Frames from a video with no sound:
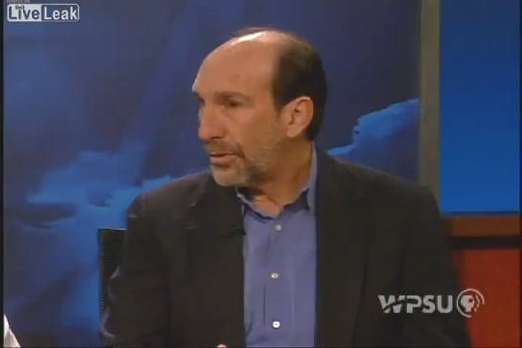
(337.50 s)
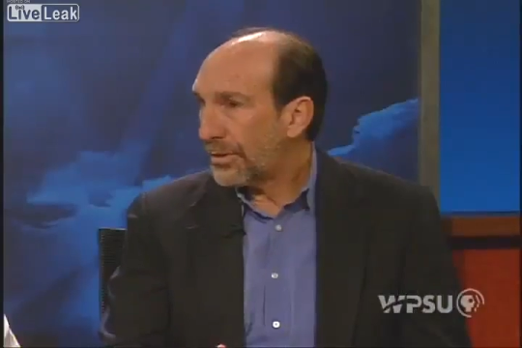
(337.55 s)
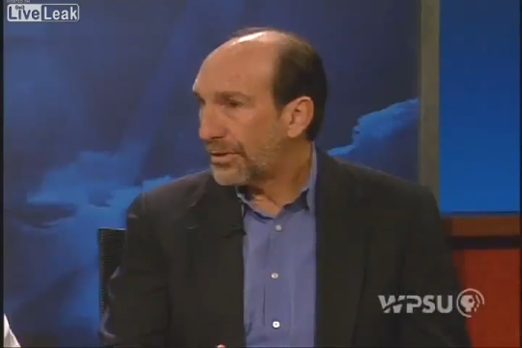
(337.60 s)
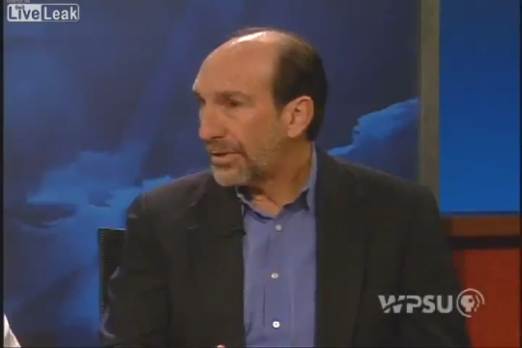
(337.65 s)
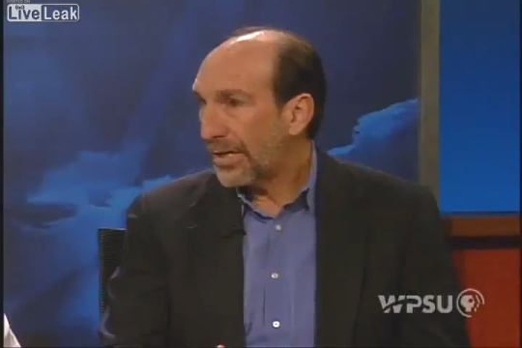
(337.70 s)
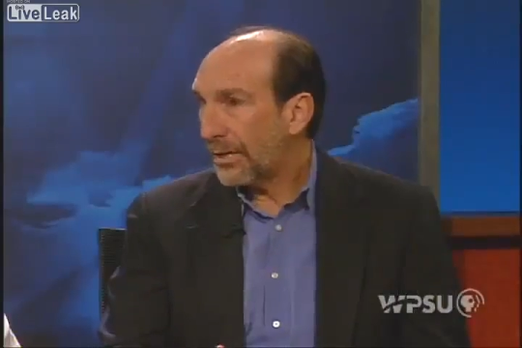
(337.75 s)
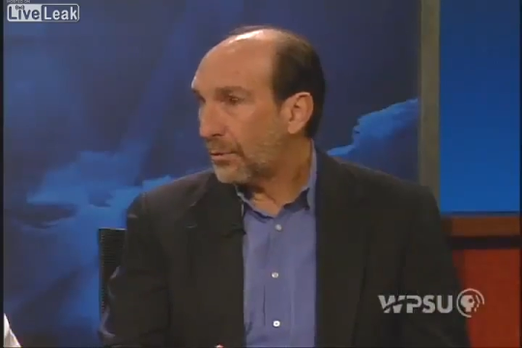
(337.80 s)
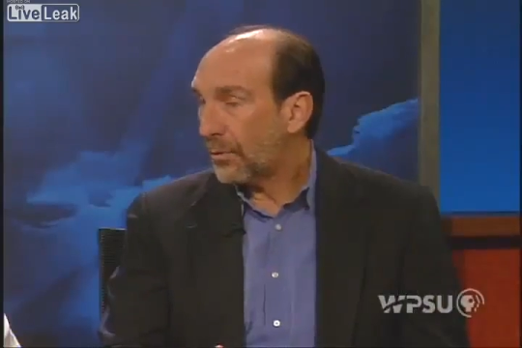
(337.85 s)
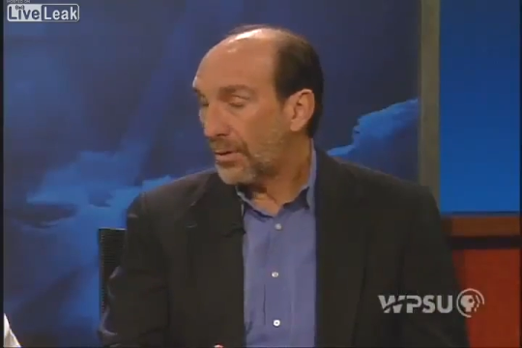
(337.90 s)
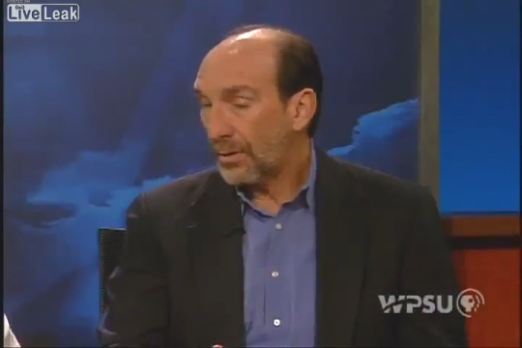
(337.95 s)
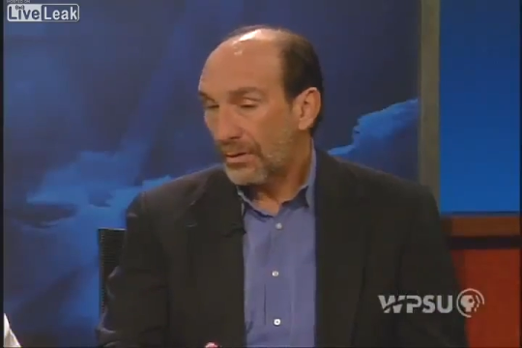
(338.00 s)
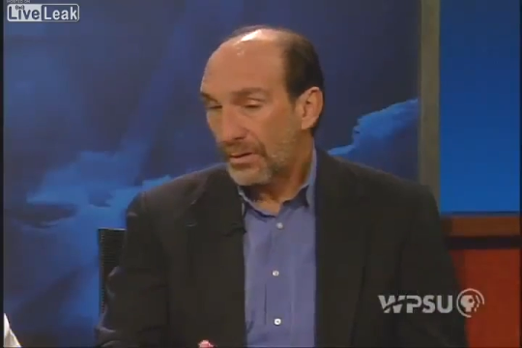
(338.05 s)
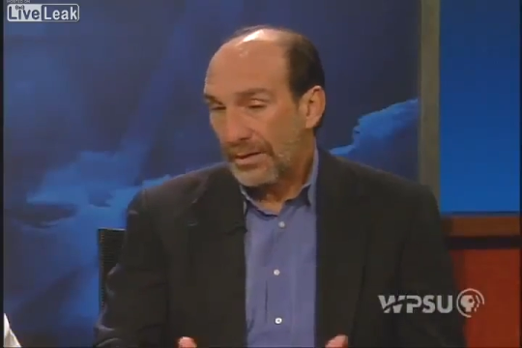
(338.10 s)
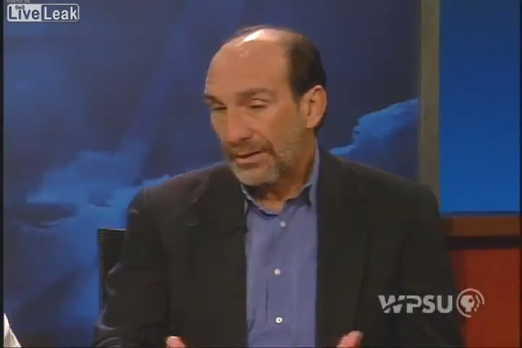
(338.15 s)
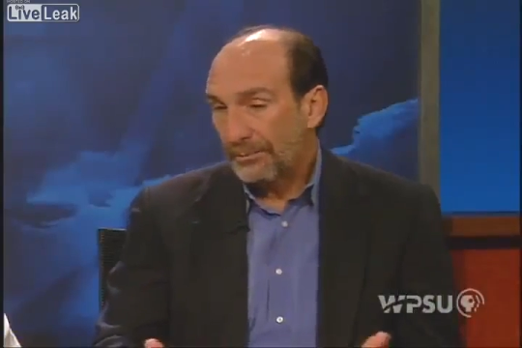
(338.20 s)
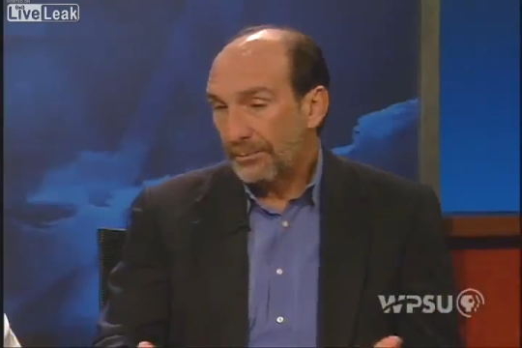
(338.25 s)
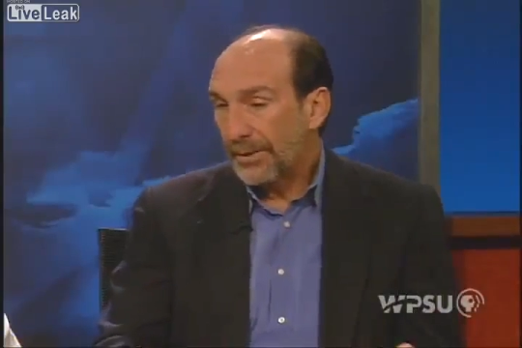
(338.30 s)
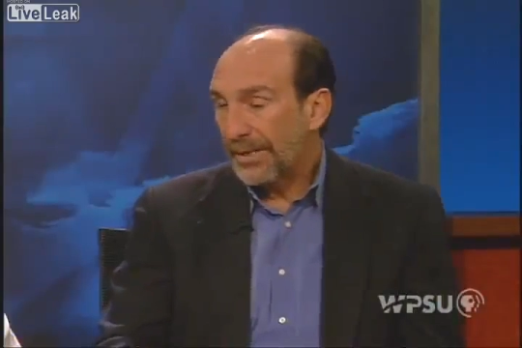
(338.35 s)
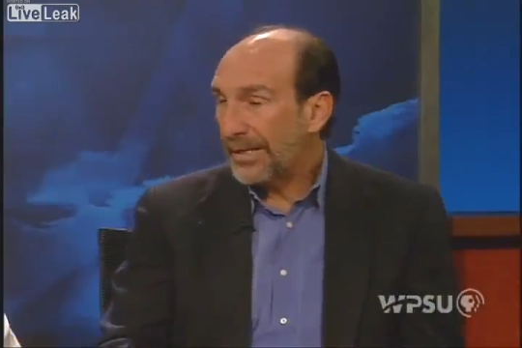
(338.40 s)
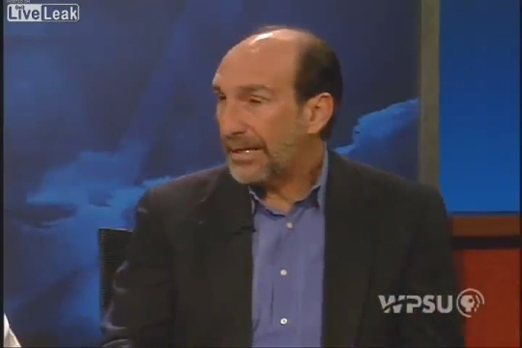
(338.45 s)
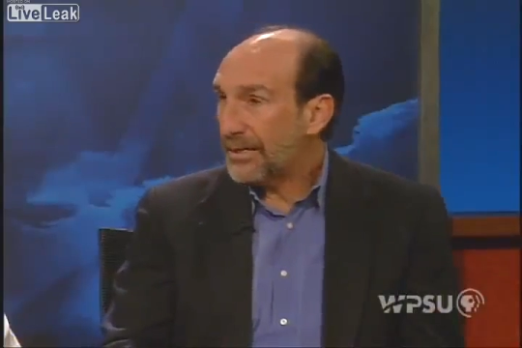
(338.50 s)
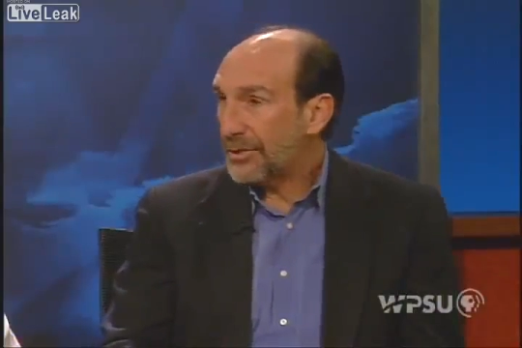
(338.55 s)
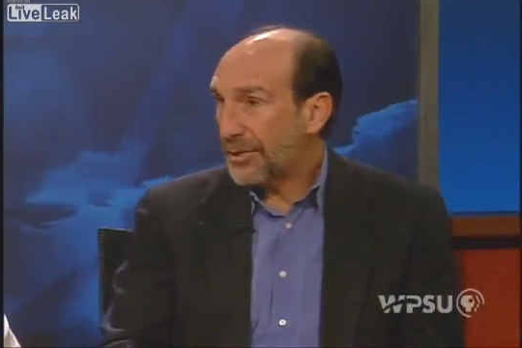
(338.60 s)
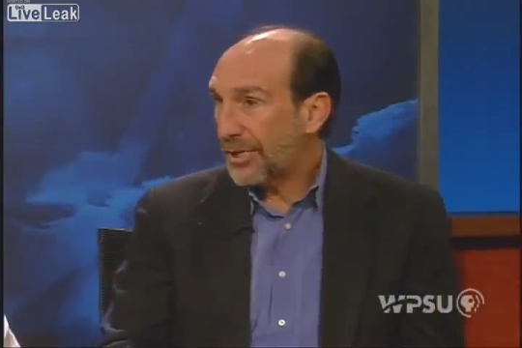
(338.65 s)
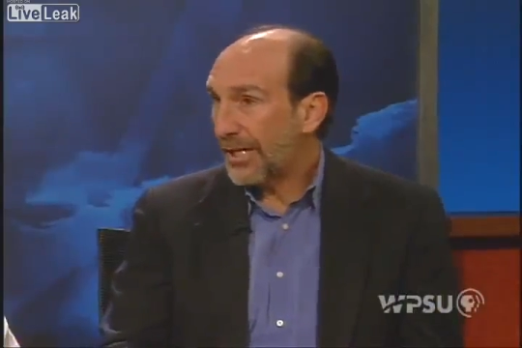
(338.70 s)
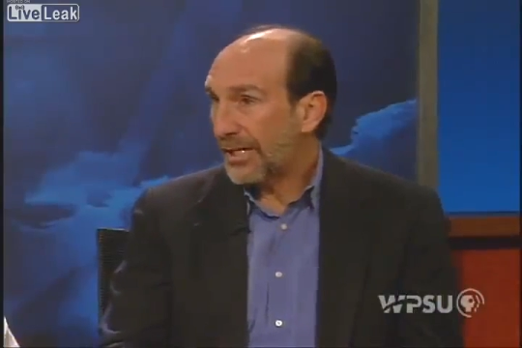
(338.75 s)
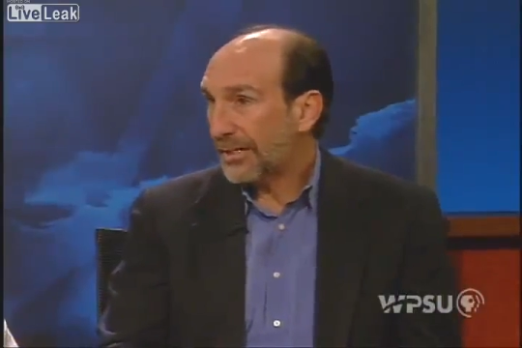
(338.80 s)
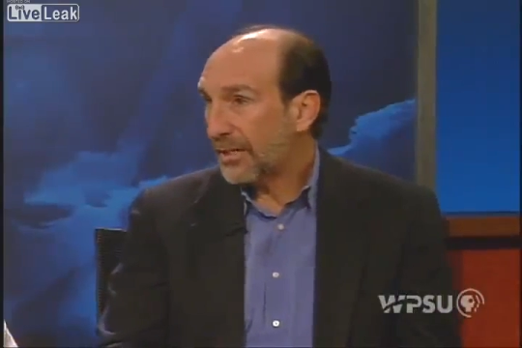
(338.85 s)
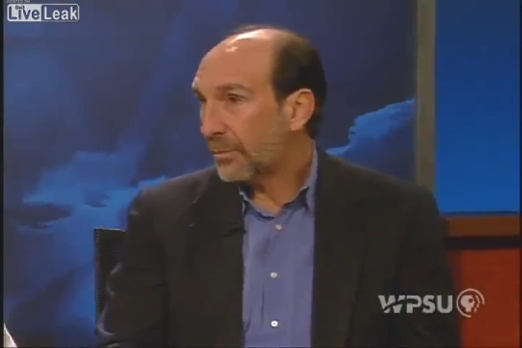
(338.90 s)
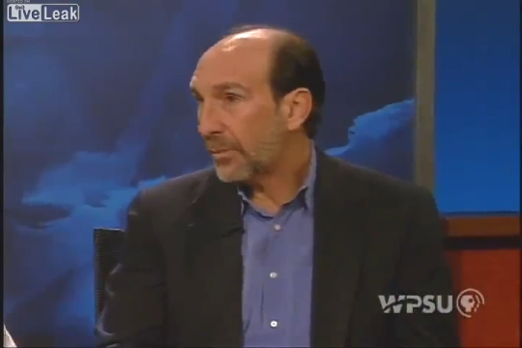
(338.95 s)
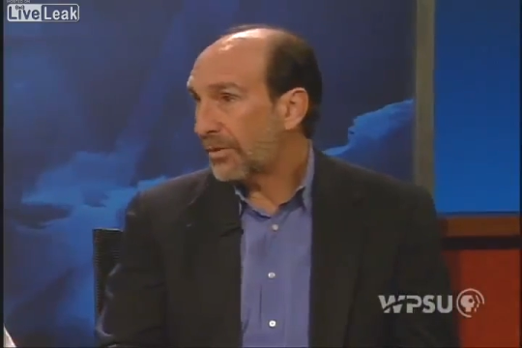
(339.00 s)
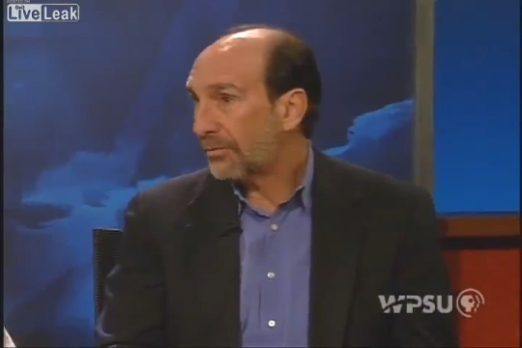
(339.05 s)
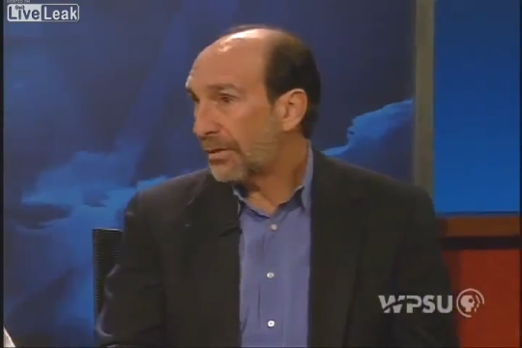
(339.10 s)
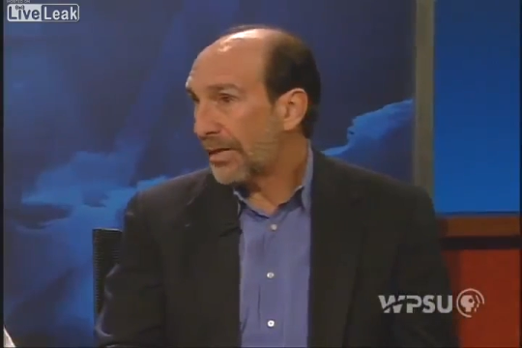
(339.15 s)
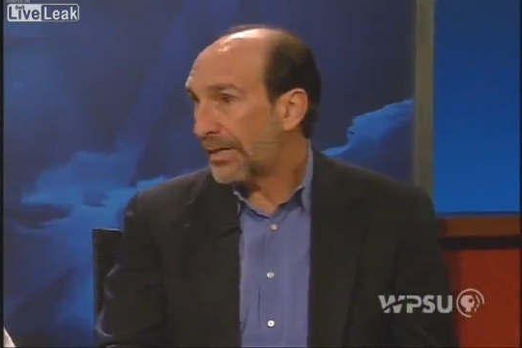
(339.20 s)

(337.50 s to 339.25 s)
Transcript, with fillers: that they were being injected with